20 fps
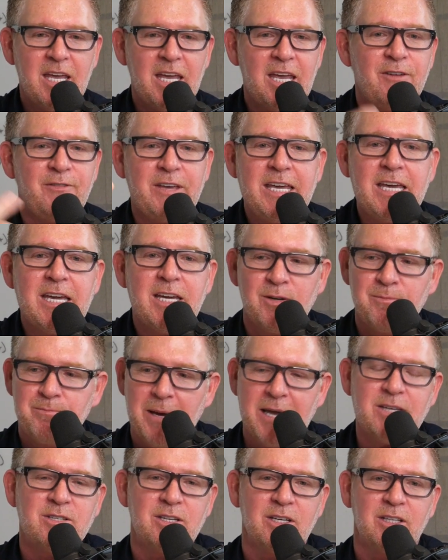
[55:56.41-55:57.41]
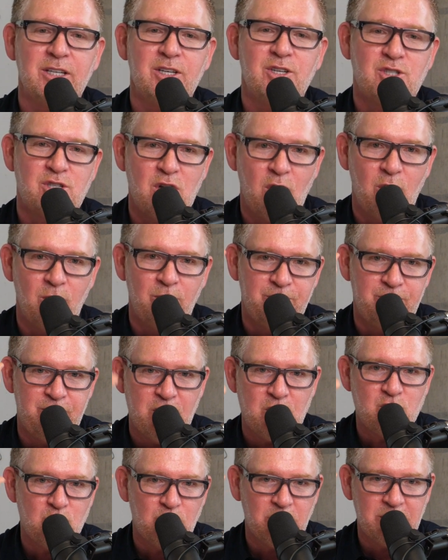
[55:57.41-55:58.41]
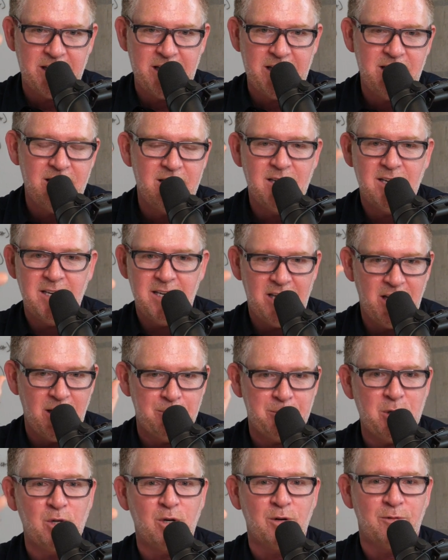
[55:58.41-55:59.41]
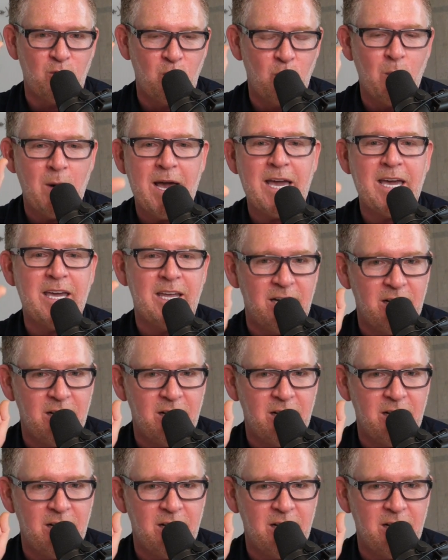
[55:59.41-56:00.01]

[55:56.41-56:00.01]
If he could basically show visually in a beautiful way,